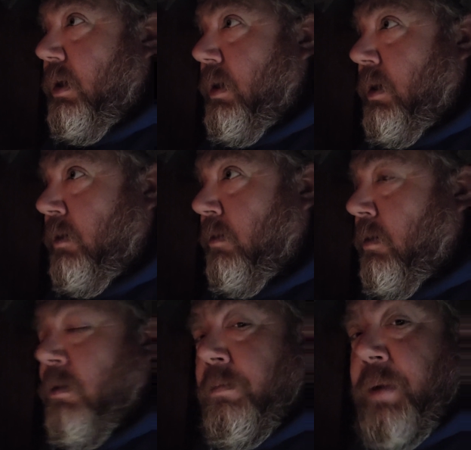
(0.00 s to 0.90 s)
Now, a
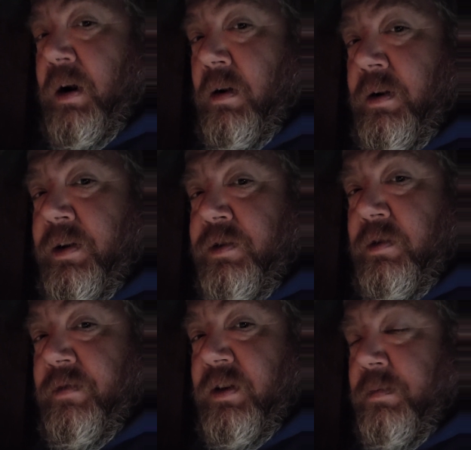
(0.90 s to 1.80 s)
little background history
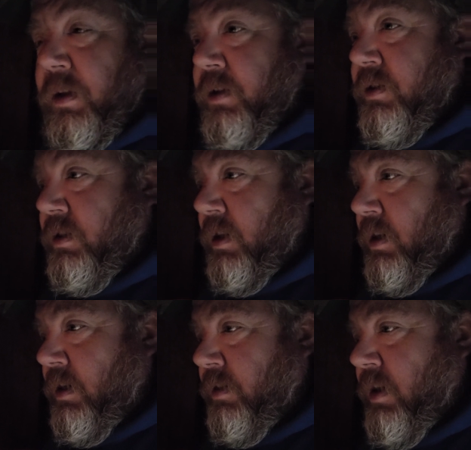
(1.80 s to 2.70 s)
of this place.
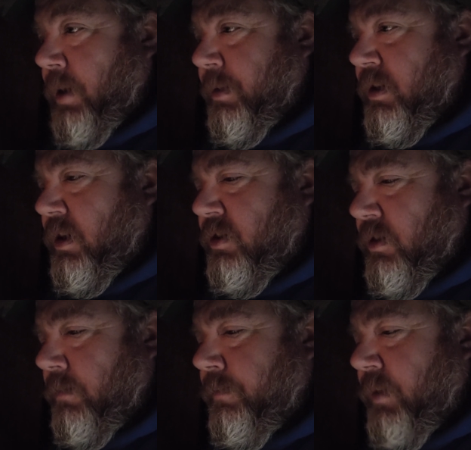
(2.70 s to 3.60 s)
The
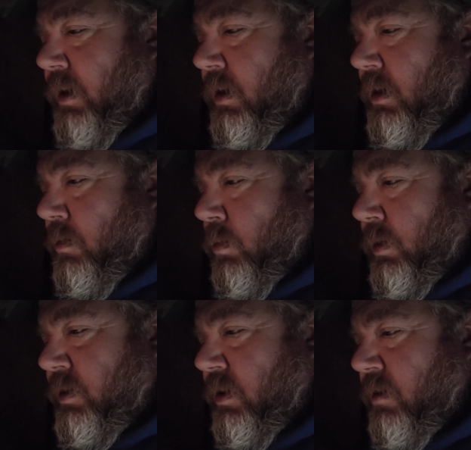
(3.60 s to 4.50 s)
Habitation
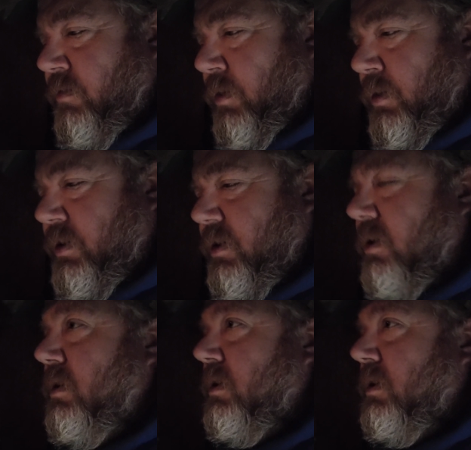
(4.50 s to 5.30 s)
was the first